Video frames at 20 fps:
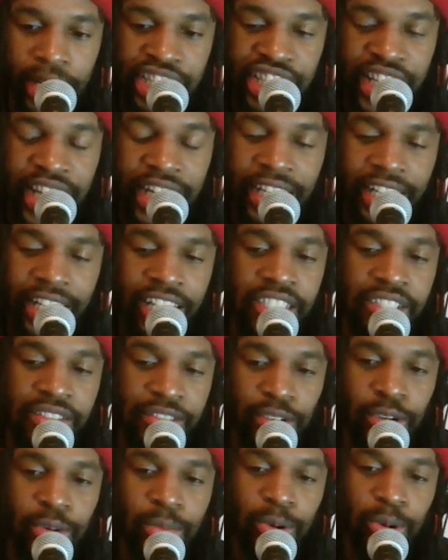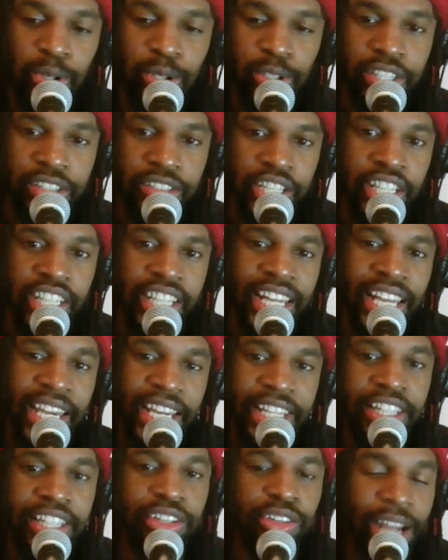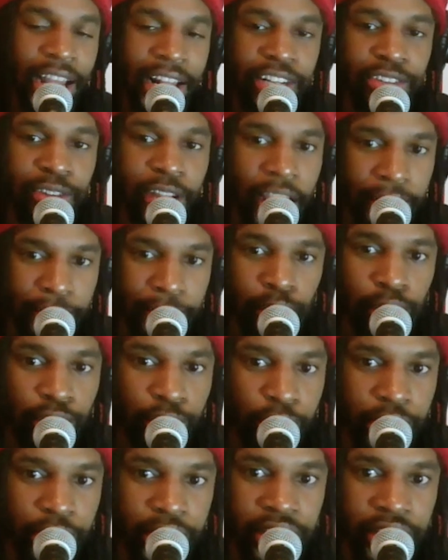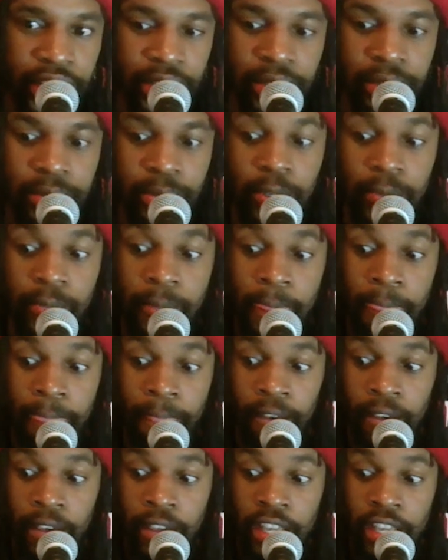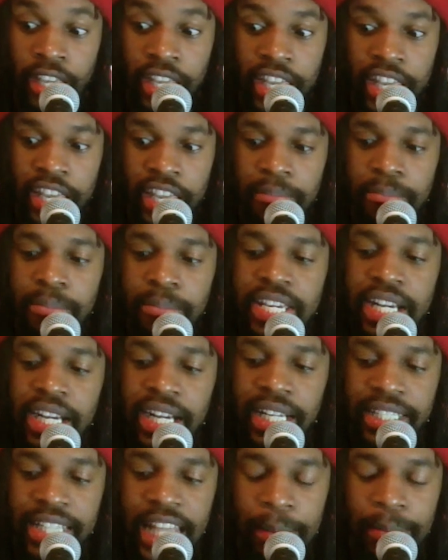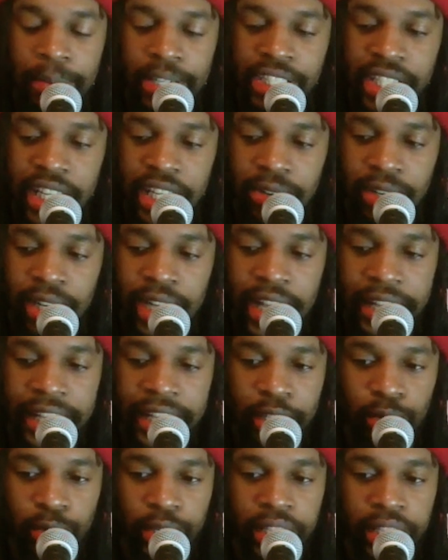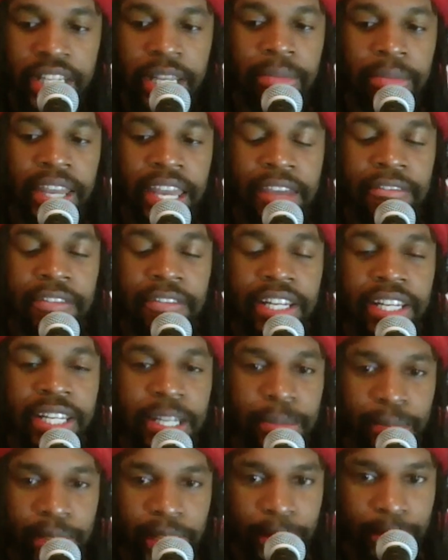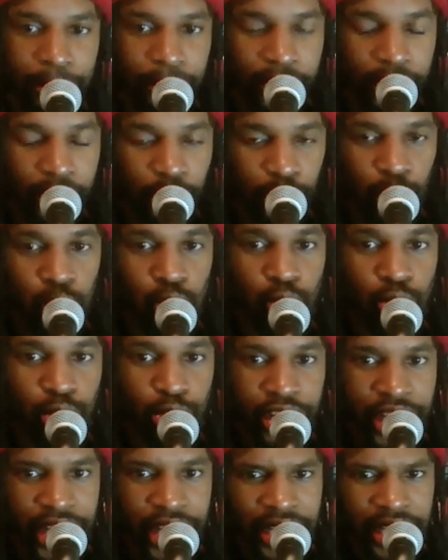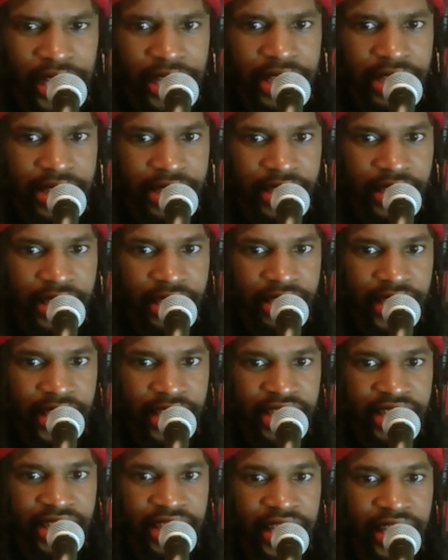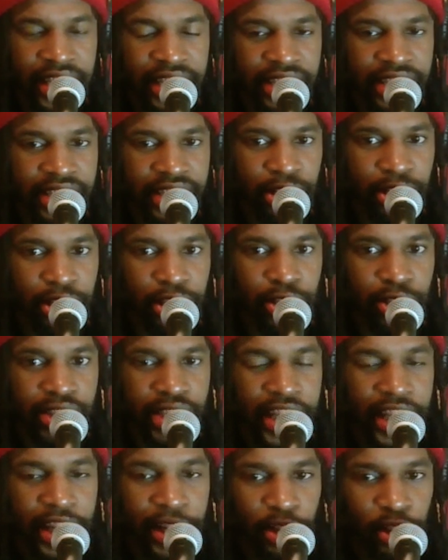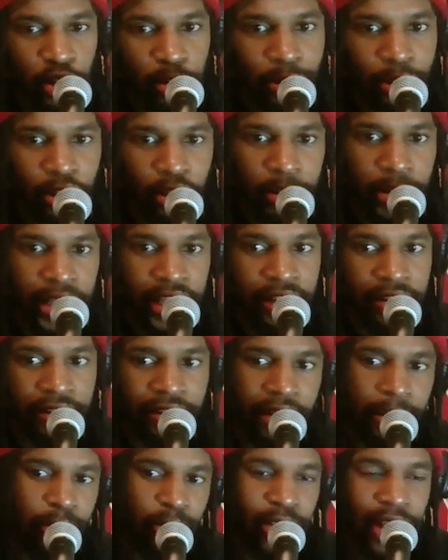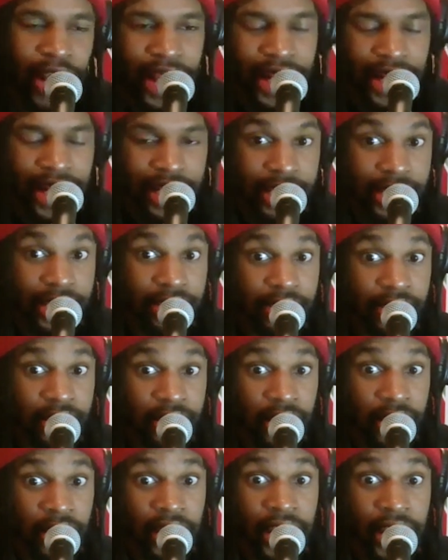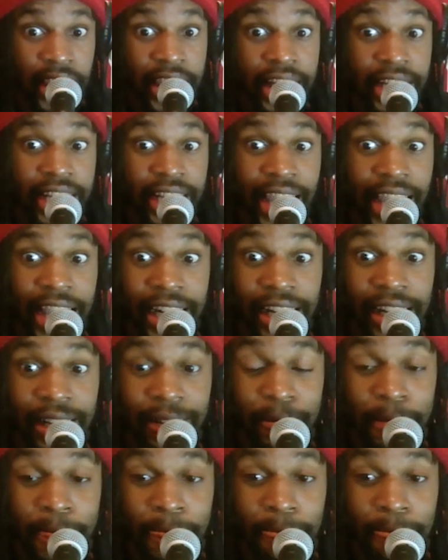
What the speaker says: channels to go about so you can get it right full credit, you know. But being a type of genre like that where them heavily depend on touring and these things, and it's not necessarily just income coming in from royalties, it kind of